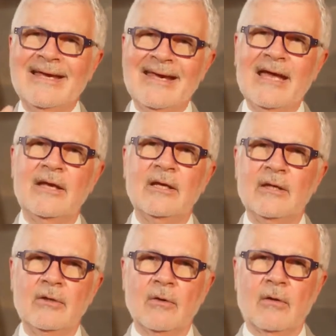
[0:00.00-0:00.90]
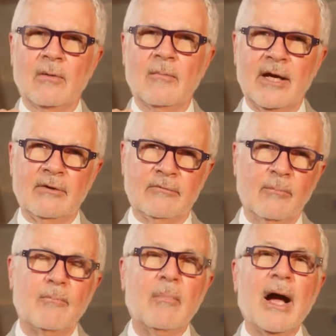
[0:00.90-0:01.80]
getting your
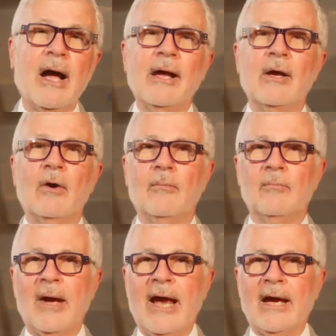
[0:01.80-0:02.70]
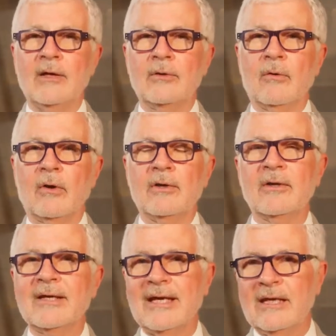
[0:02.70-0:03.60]
microbiome back in
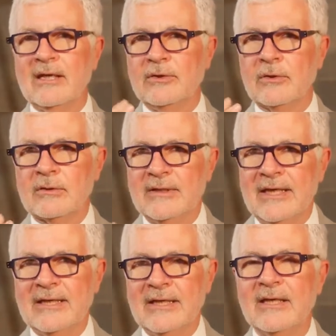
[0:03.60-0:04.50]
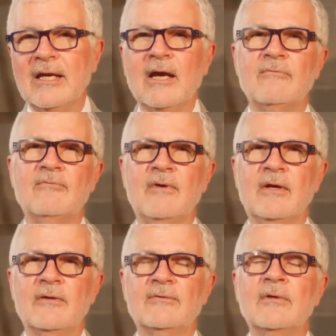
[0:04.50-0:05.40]
order, getting your leaky gut
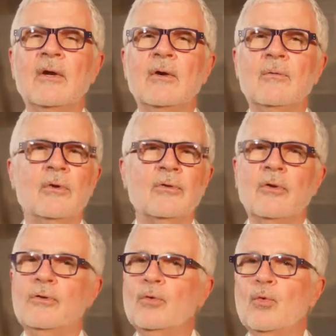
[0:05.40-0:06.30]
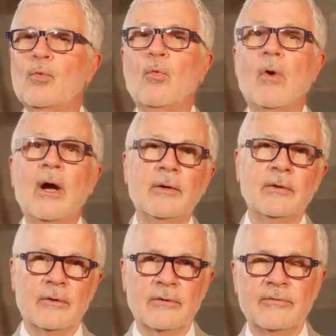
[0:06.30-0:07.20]
fixed, will do
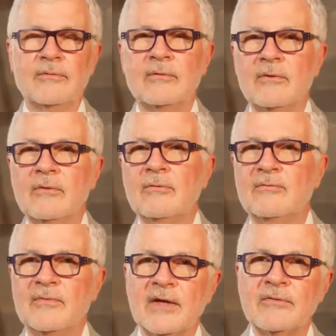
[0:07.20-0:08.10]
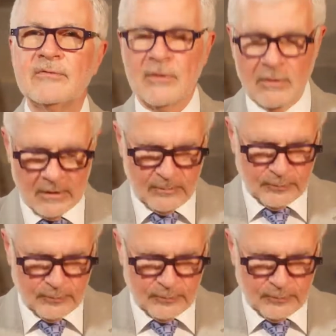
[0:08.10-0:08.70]
wonders to fix your